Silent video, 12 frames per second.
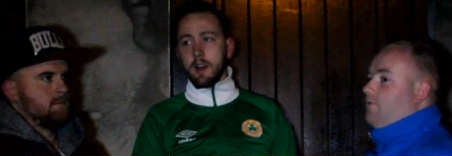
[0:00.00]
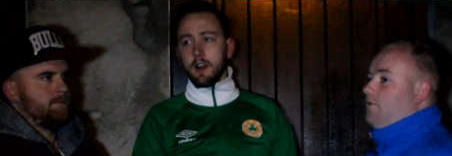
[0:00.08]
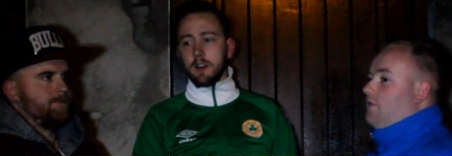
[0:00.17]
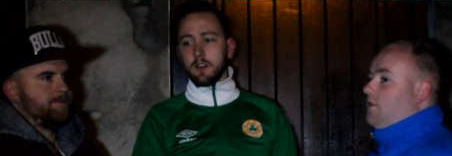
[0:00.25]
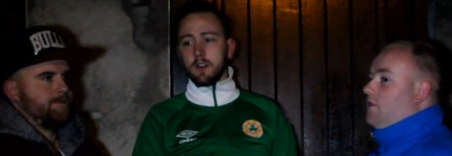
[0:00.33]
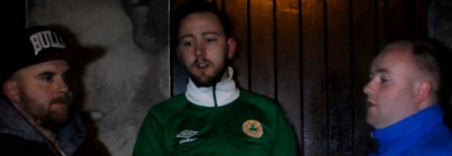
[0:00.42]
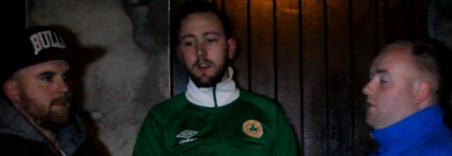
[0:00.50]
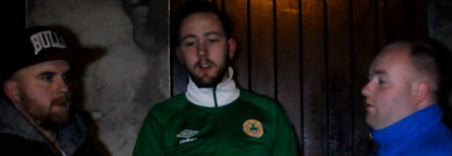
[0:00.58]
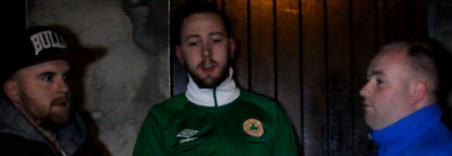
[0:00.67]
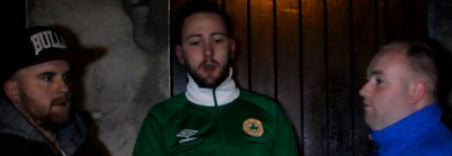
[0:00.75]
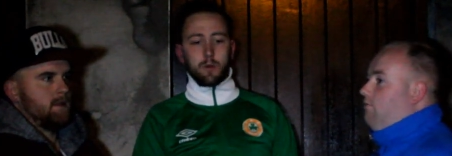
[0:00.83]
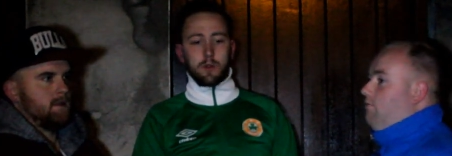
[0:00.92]
Speaker 1: Wales
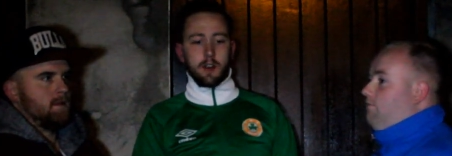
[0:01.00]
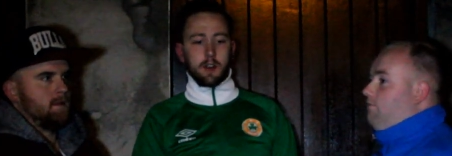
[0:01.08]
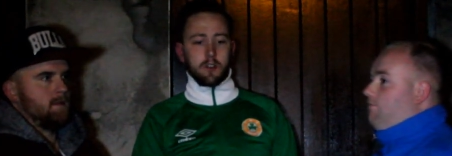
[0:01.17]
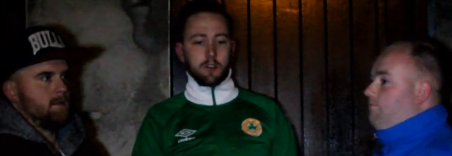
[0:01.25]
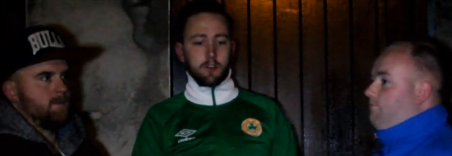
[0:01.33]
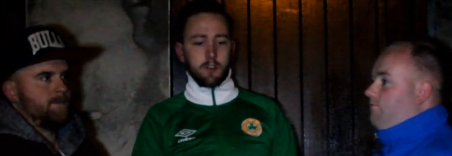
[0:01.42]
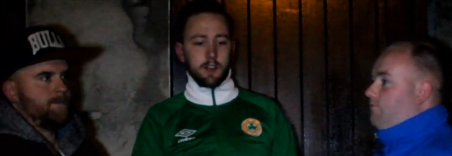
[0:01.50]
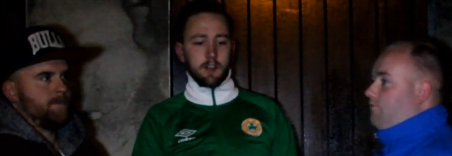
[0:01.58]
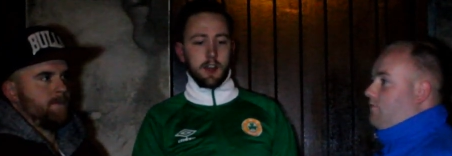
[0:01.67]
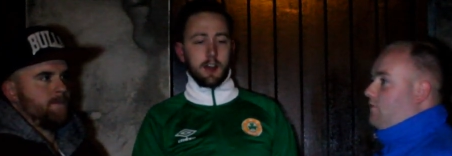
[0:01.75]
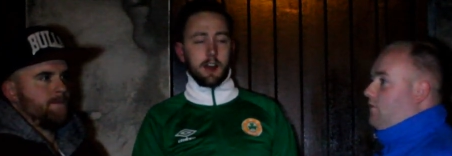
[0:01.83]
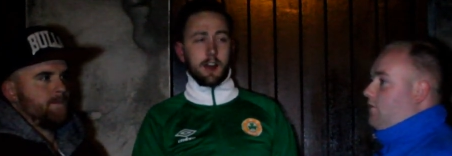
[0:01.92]
out there and stuff like
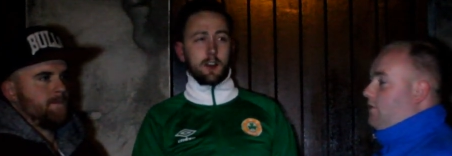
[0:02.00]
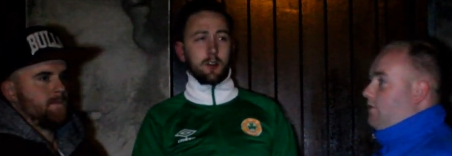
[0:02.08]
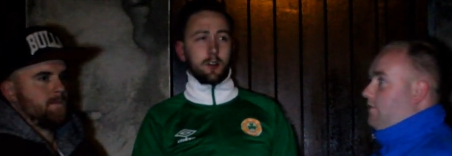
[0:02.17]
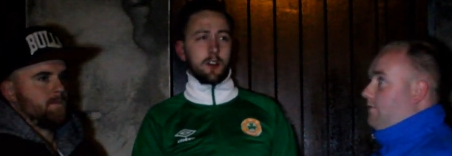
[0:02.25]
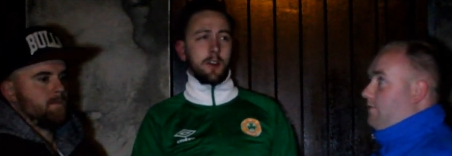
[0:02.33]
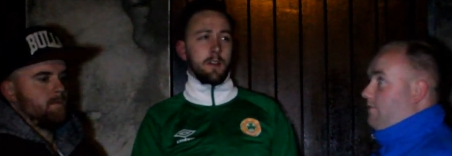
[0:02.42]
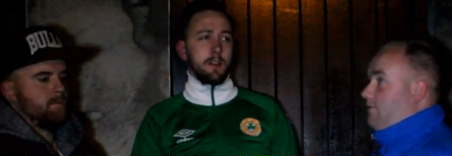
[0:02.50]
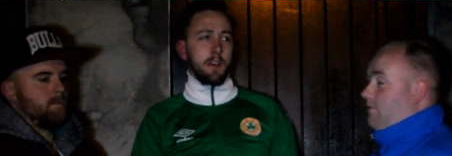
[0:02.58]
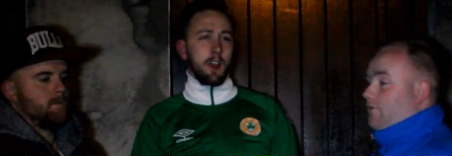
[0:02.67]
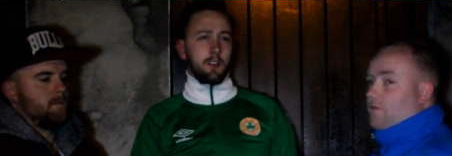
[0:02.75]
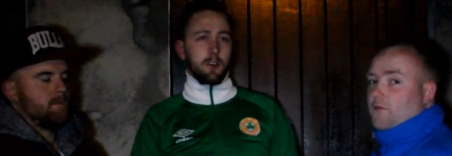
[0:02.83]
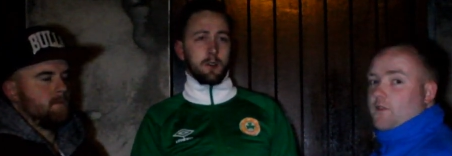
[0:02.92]
that. And look,
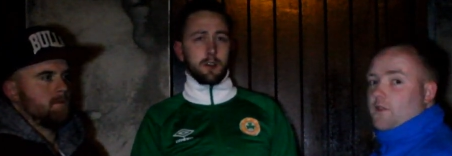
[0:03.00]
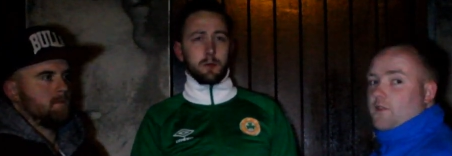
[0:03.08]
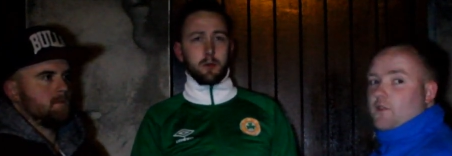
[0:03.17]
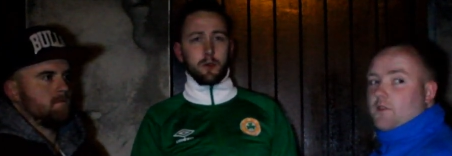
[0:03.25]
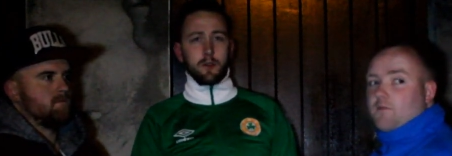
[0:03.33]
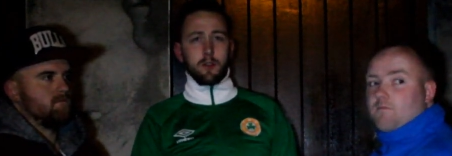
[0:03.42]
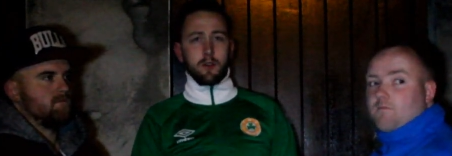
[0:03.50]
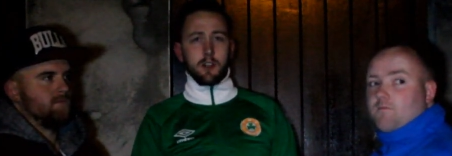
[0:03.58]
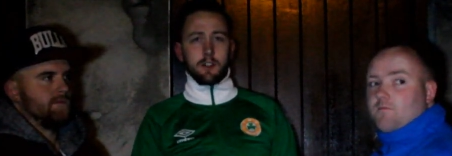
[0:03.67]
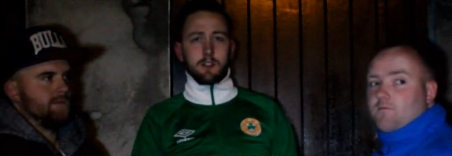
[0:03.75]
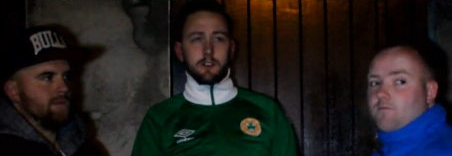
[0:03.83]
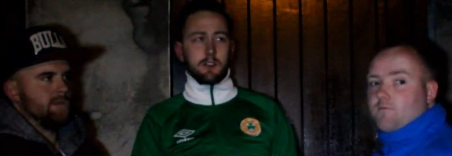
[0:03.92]
if you were to put
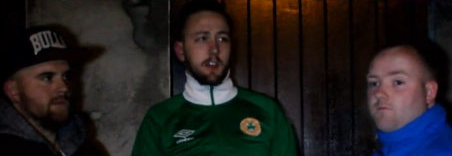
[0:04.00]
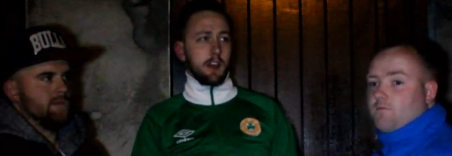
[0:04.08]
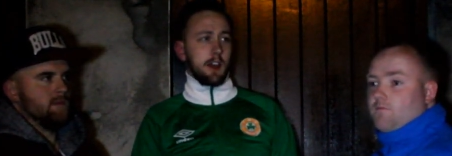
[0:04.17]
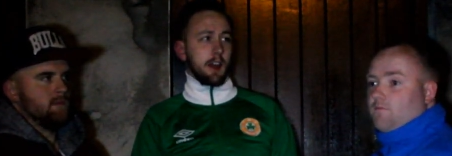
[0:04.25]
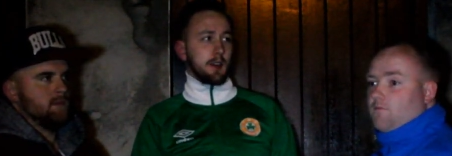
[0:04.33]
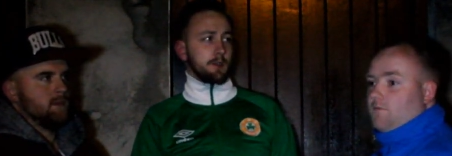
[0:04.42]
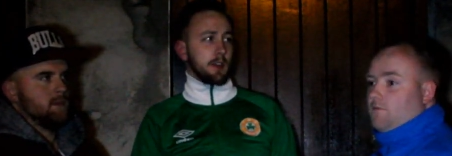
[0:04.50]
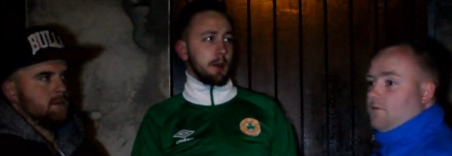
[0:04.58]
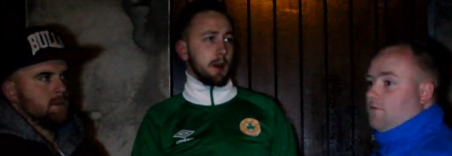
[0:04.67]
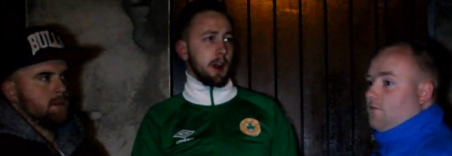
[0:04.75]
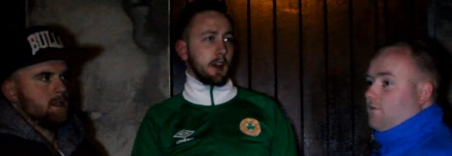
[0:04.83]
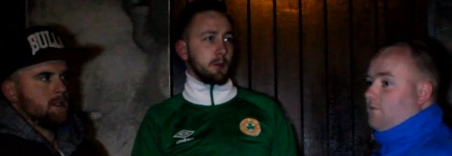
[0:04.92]
fucking uh,
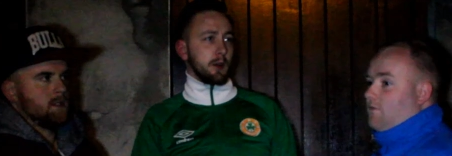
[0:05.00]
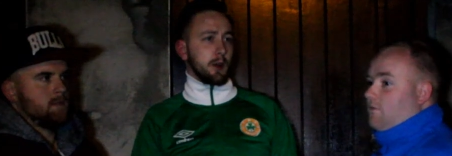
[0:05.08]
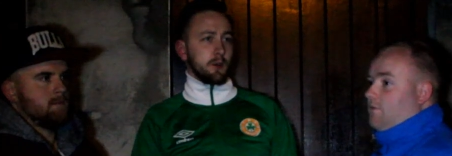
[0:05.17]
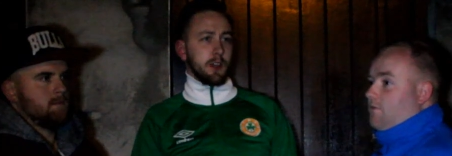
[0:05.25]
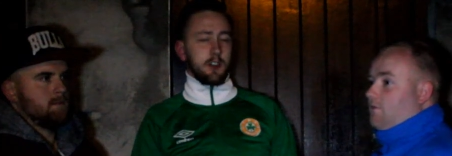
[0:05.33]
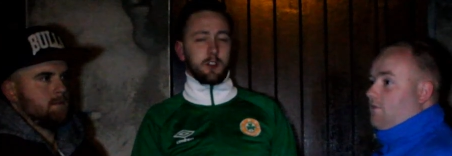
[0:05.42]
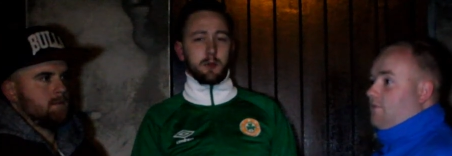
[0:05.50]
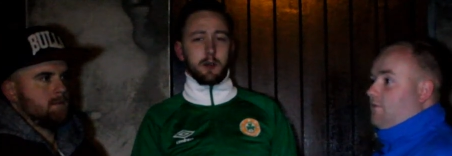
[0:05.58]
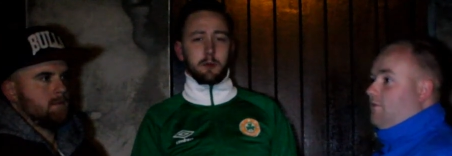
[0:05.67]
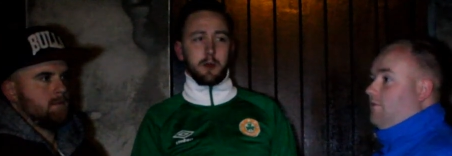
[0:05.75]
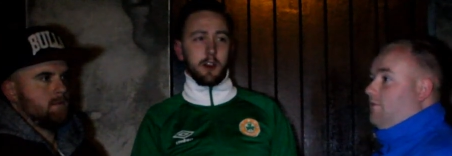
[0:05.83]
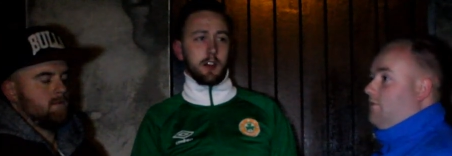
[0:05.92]
Denmark without their two
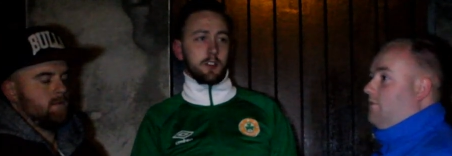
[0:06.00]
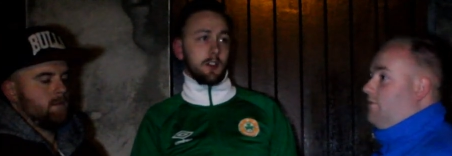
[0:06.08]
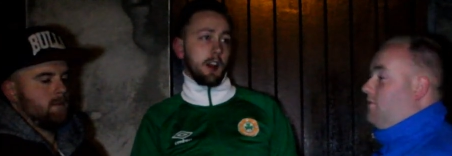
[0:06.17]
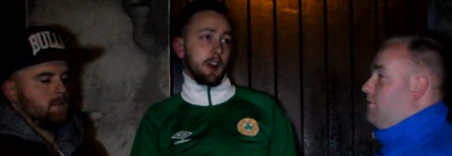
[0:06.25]
best players, and